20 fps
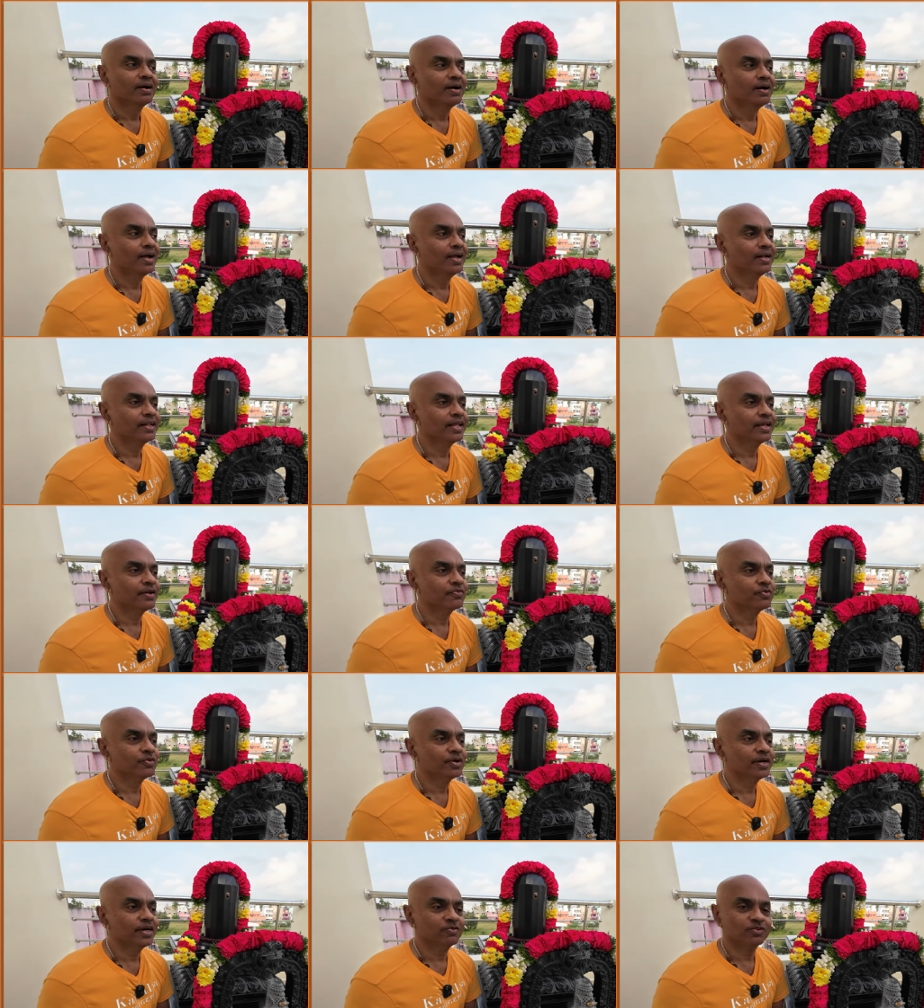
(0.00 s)
and
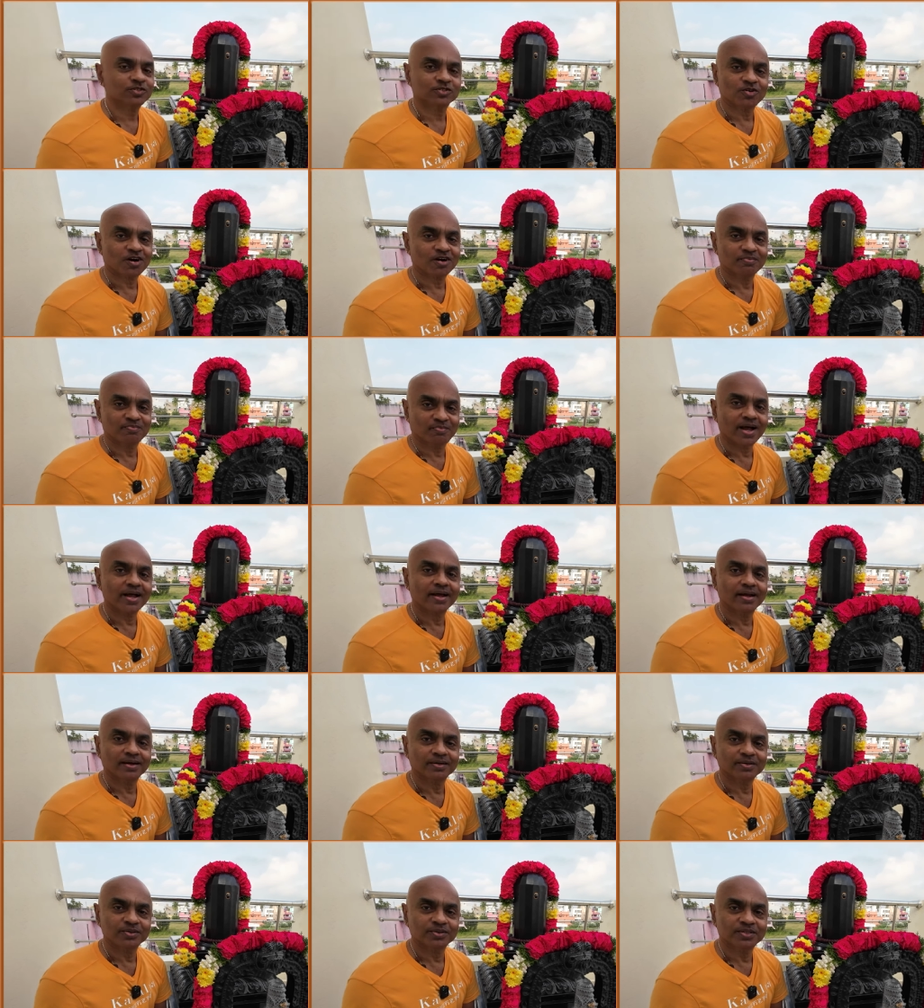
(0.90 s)
therefore it was not
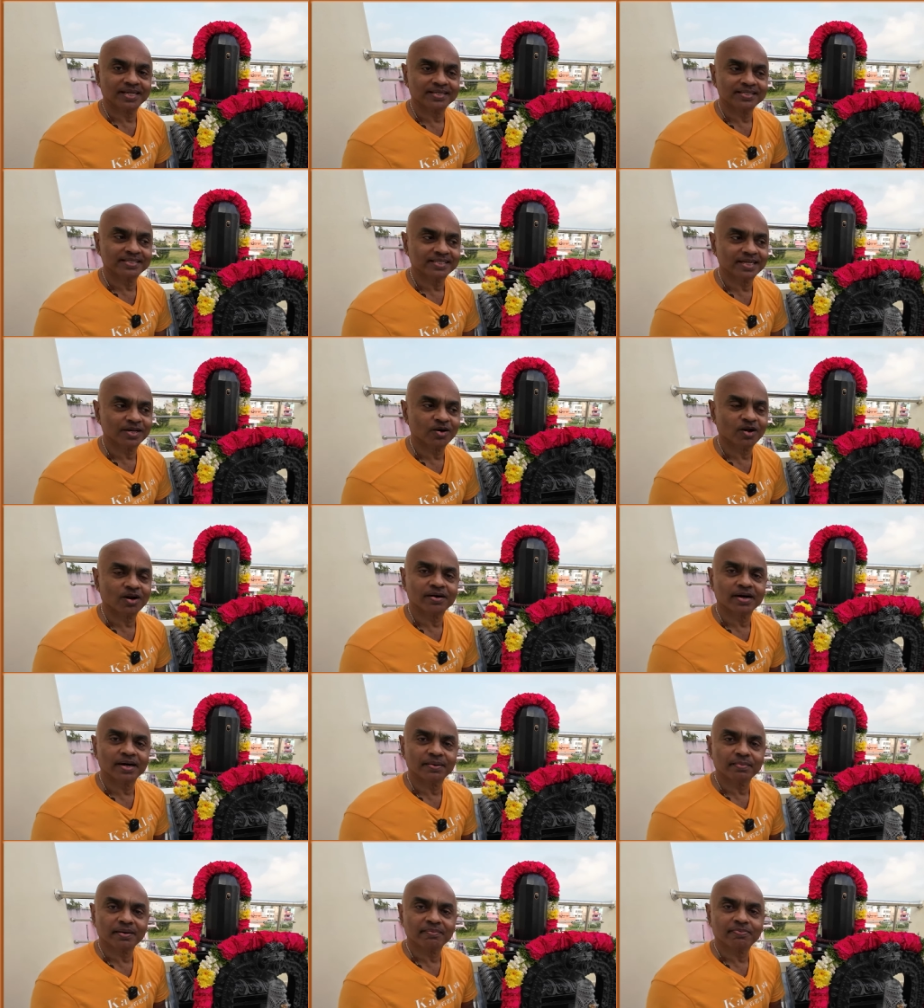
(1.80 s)
mine to test say all
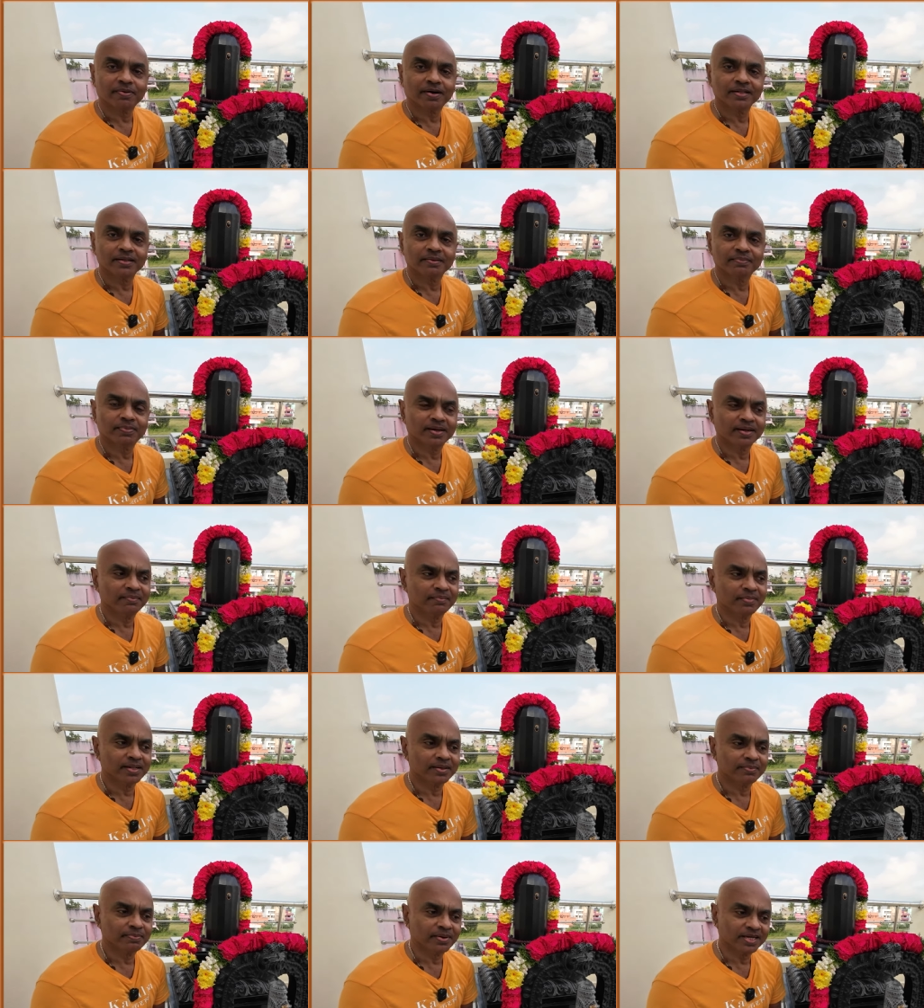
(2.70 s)
right my father and
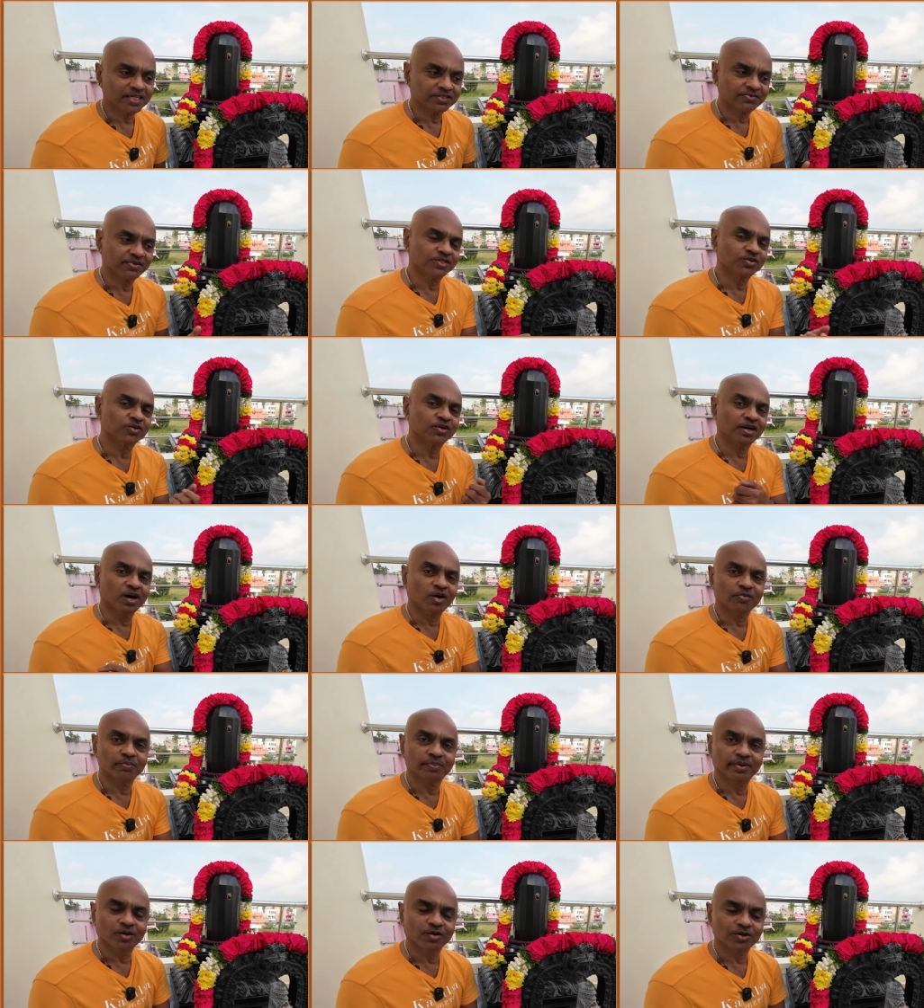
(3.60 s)
mother passed away so it now
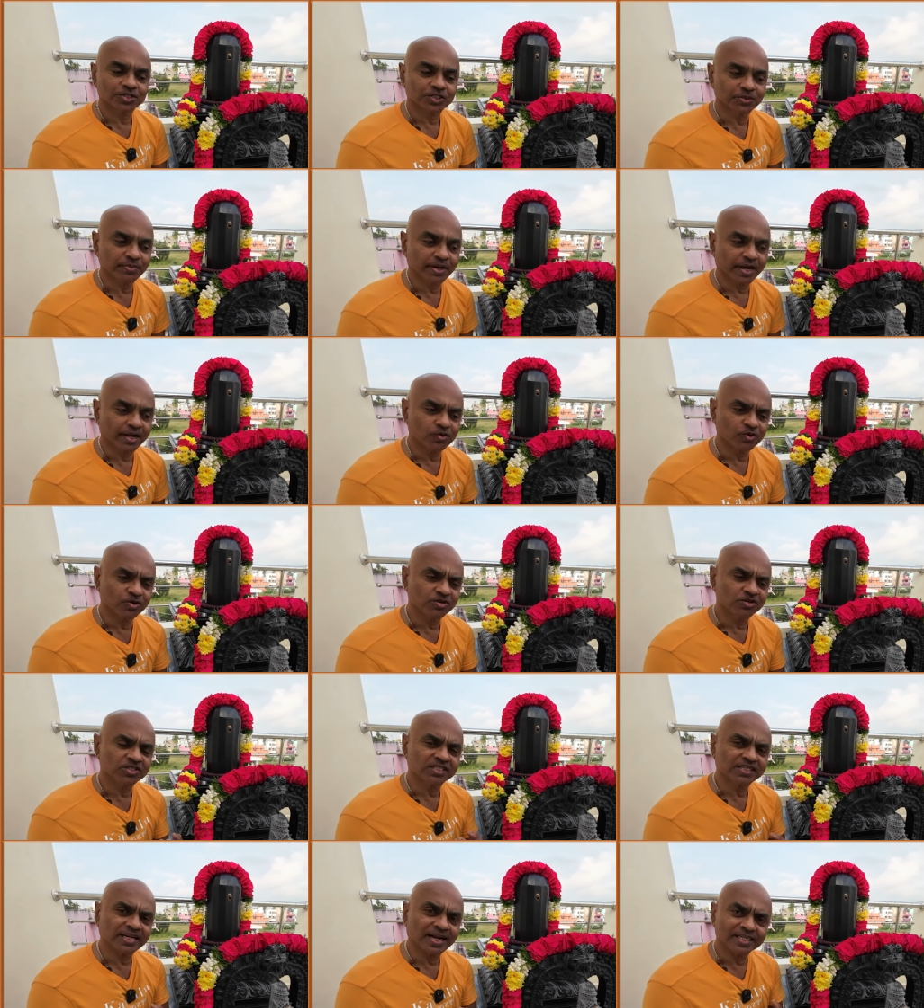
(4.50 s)
belongs to me i
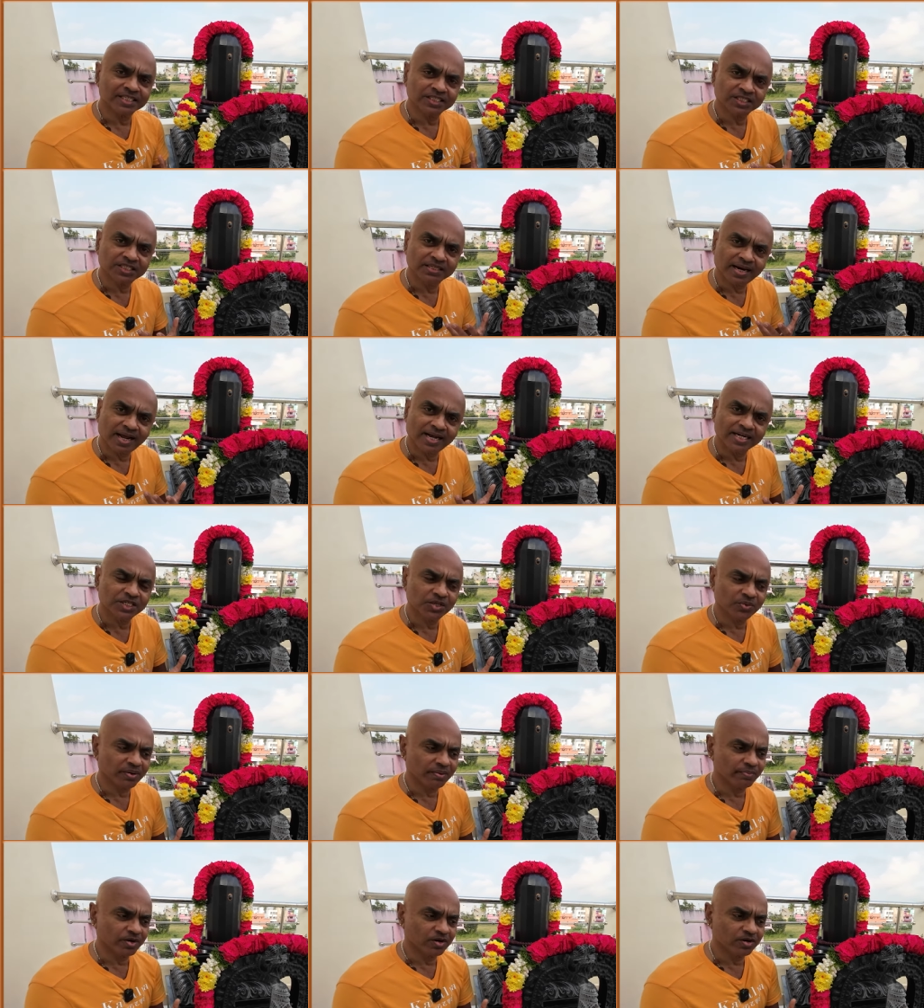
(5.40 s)
couldn't snatch
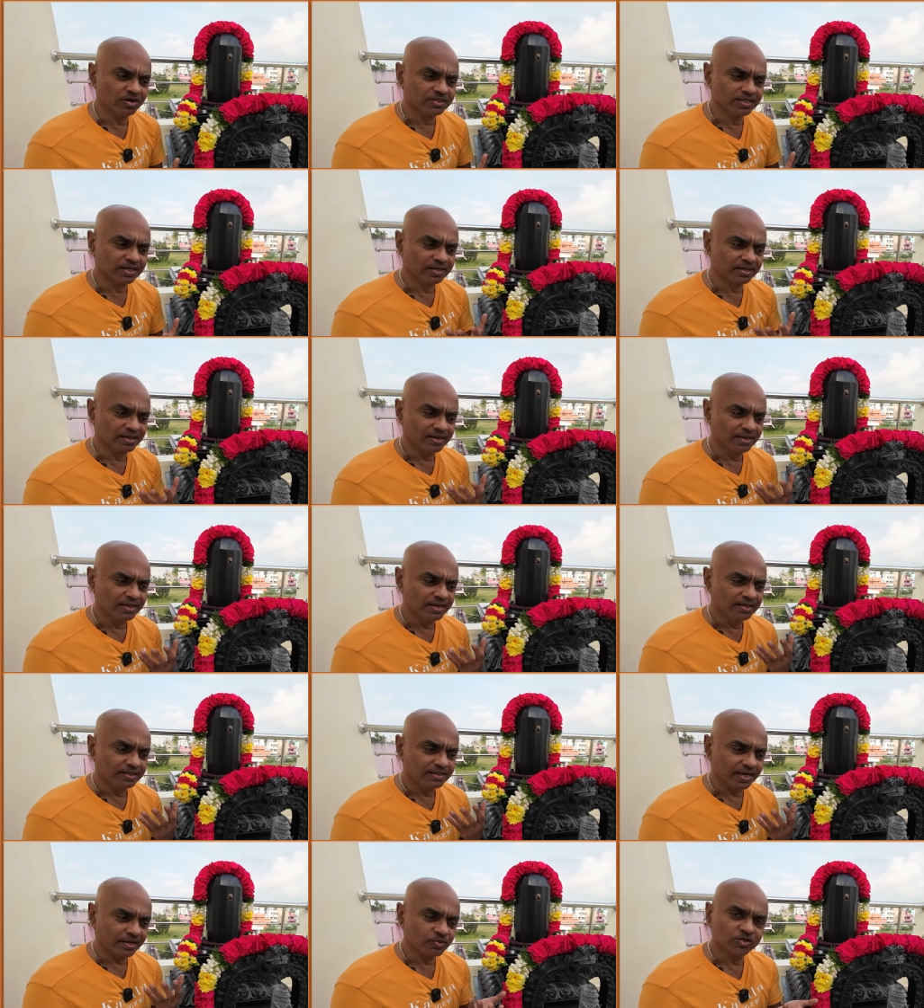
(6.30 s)
away because that
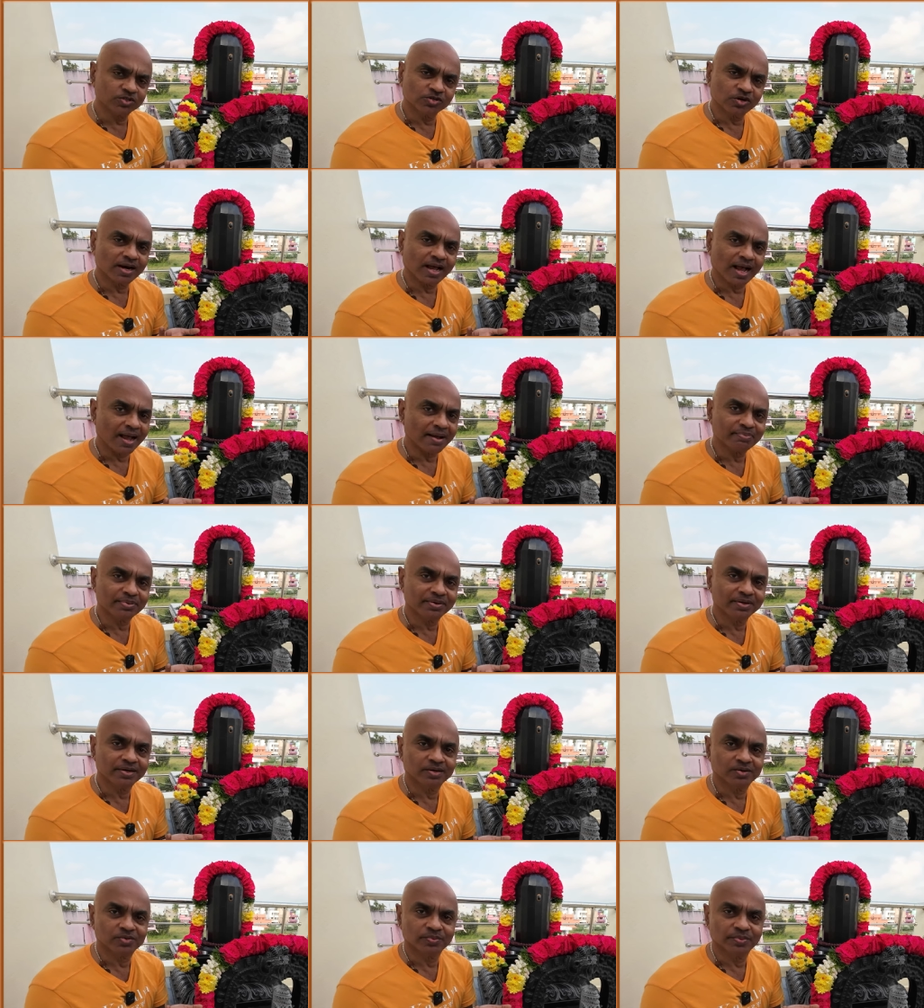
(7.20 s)
that was not
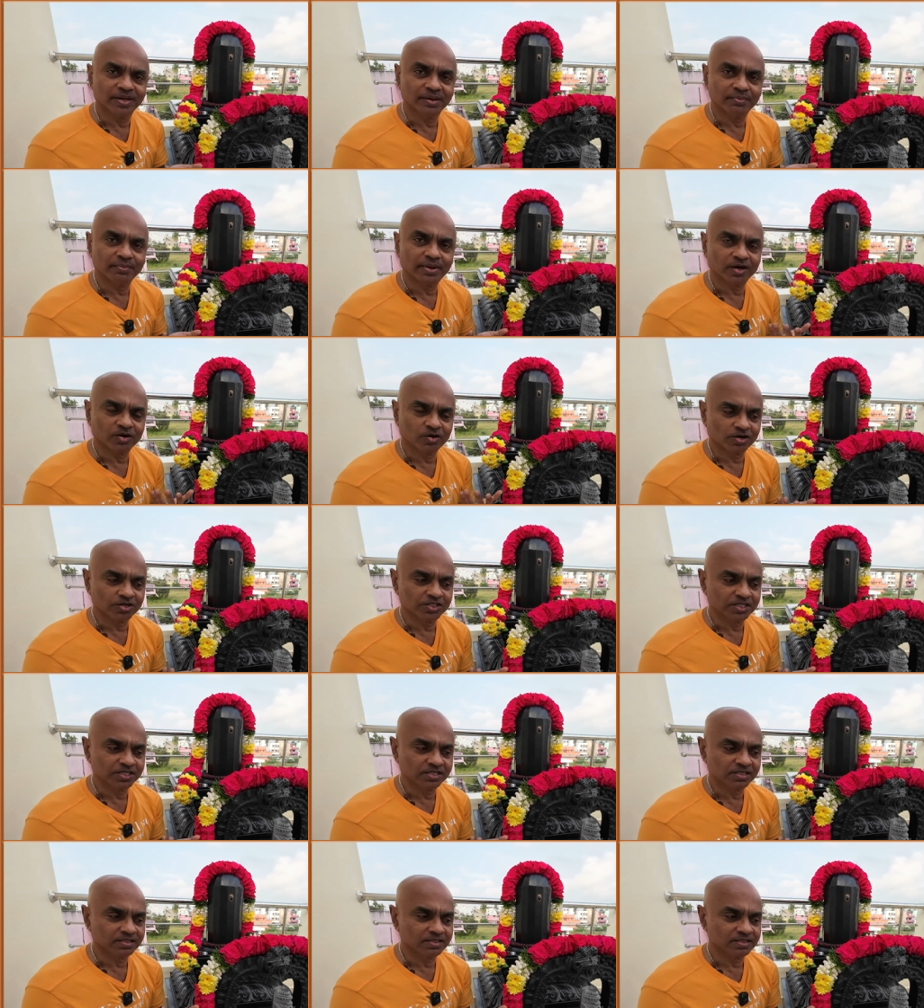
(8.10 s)
happening to me in my
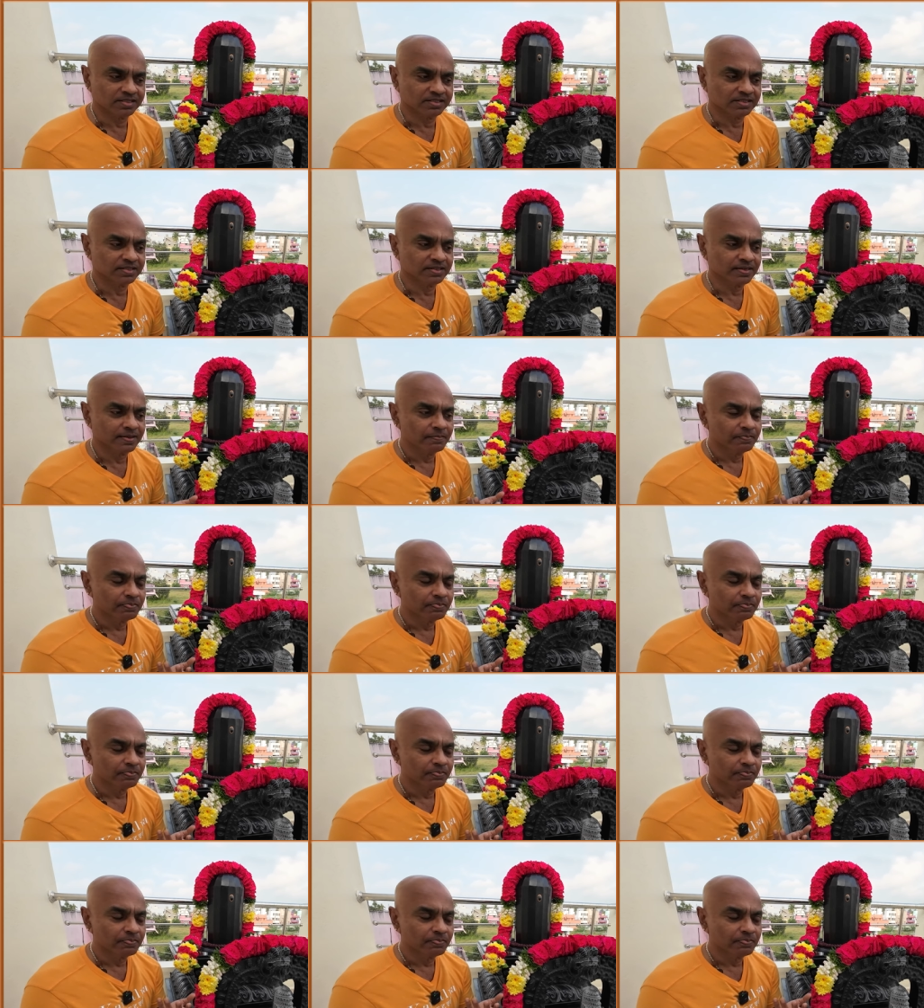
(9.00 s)
consciousness